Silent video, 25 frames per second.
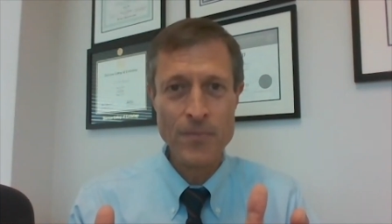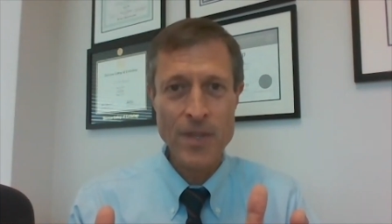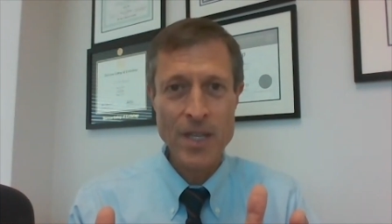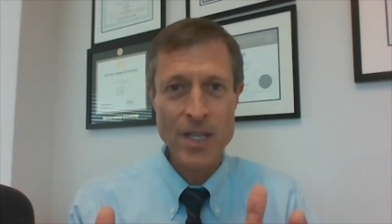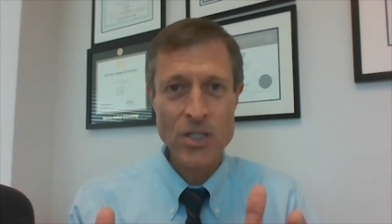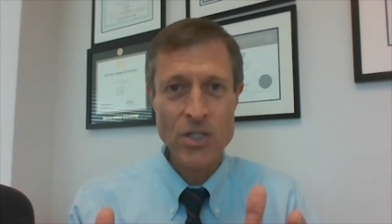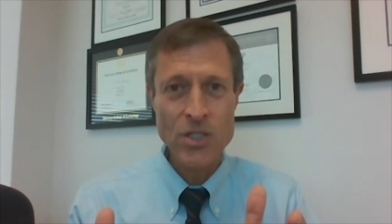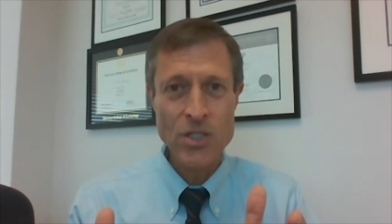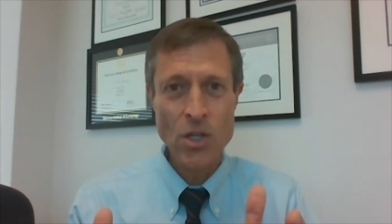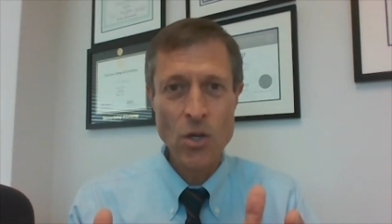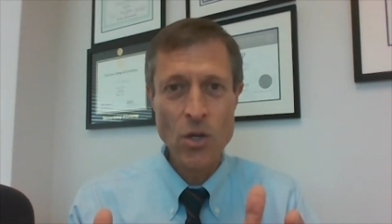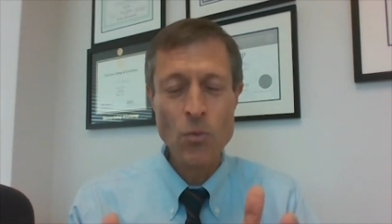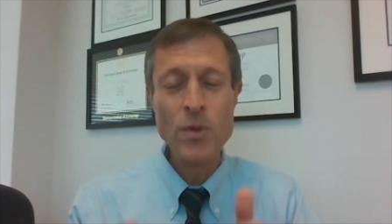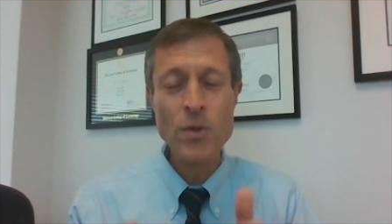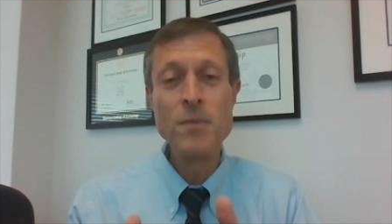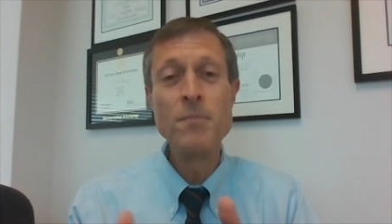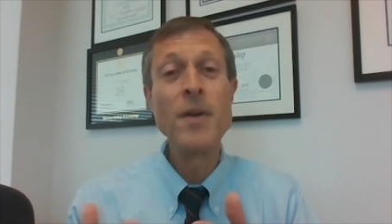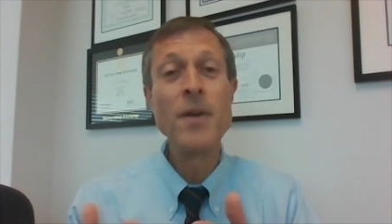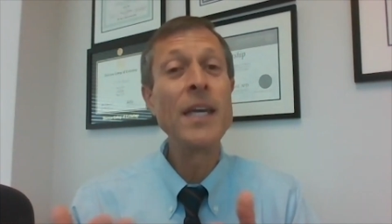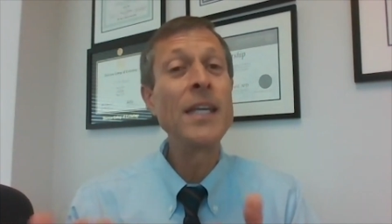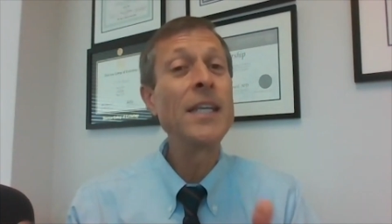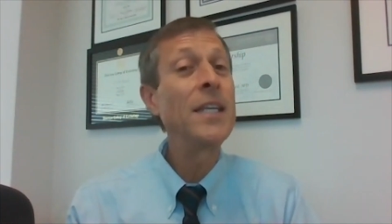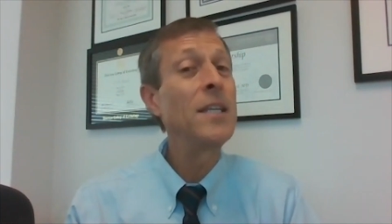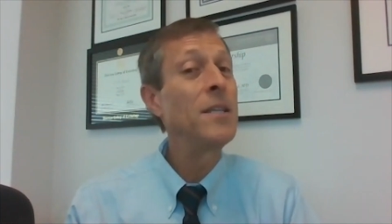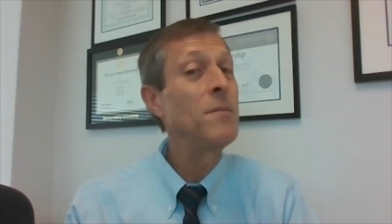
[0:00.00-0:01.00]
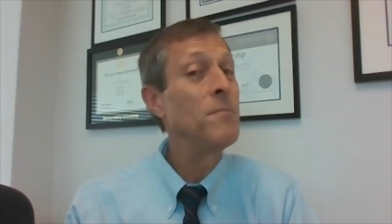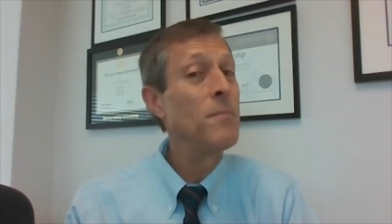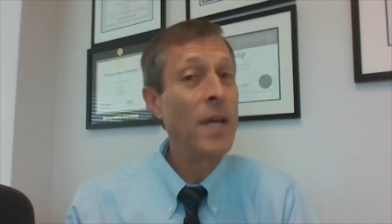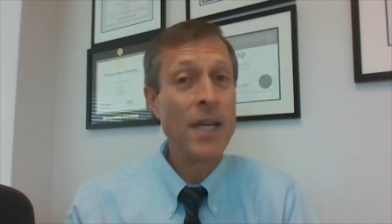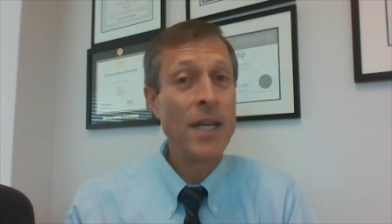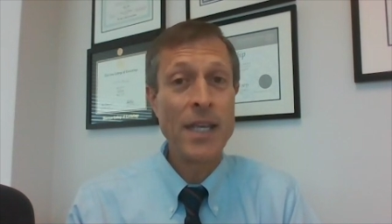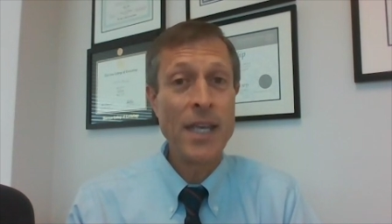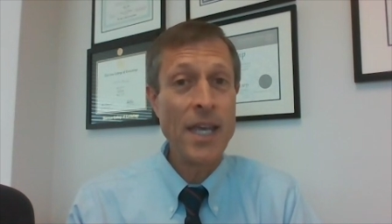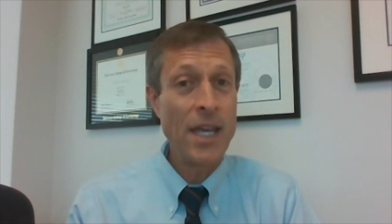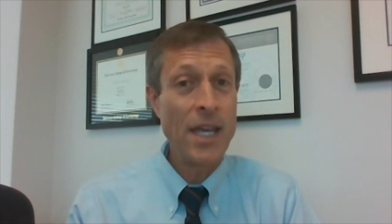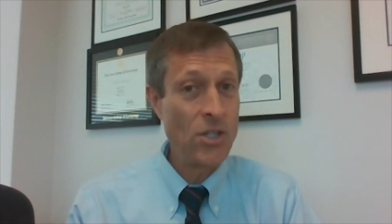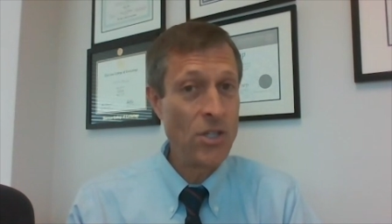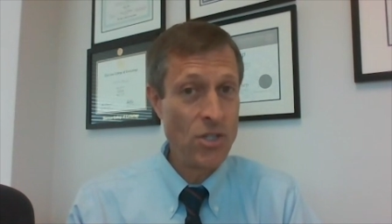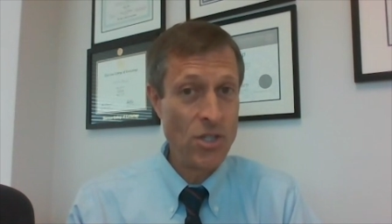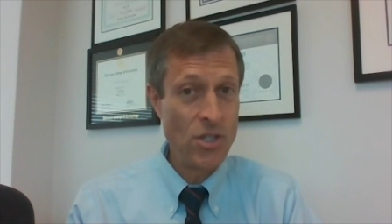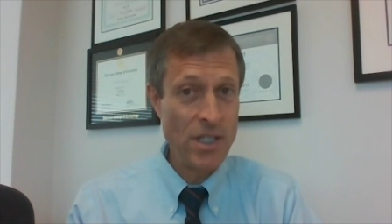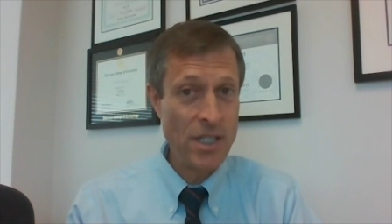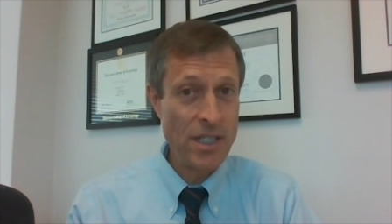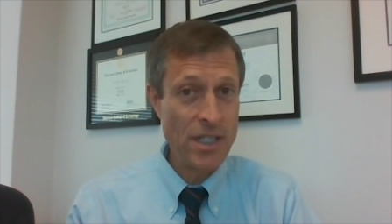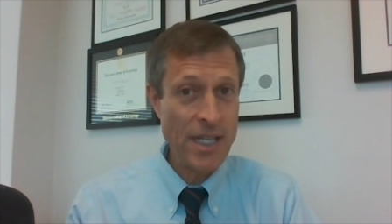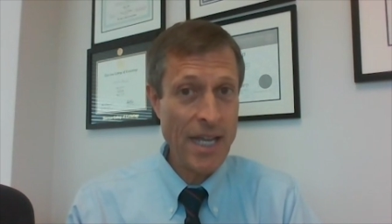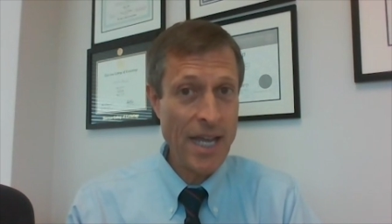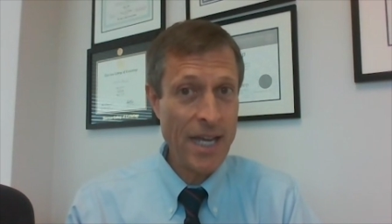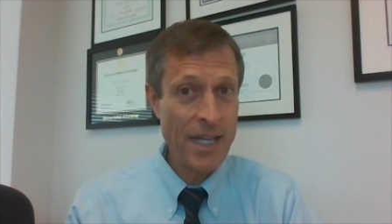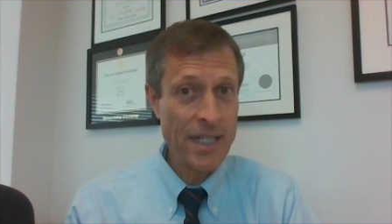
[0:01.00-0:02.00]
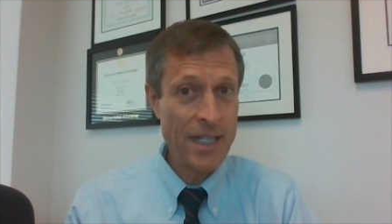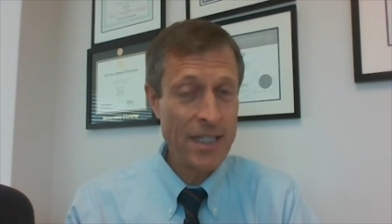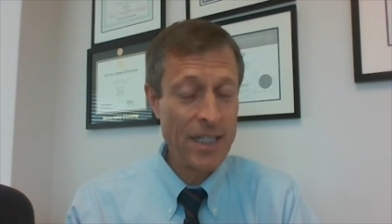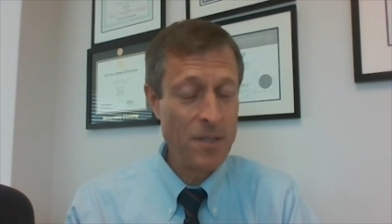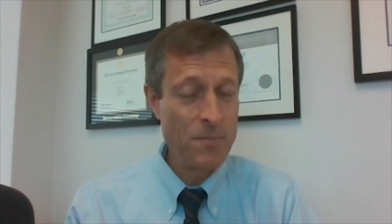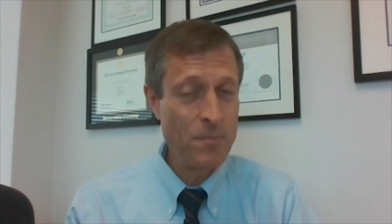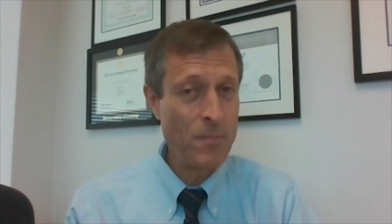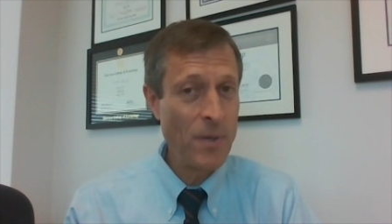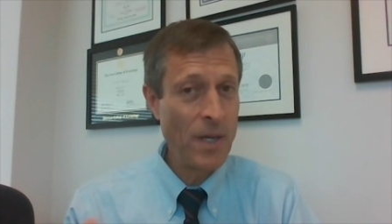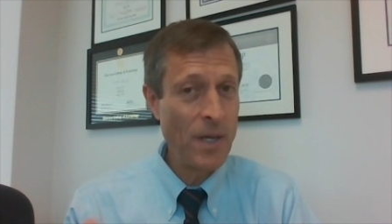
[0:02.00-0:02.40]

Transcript: So we may need medication to tackle it,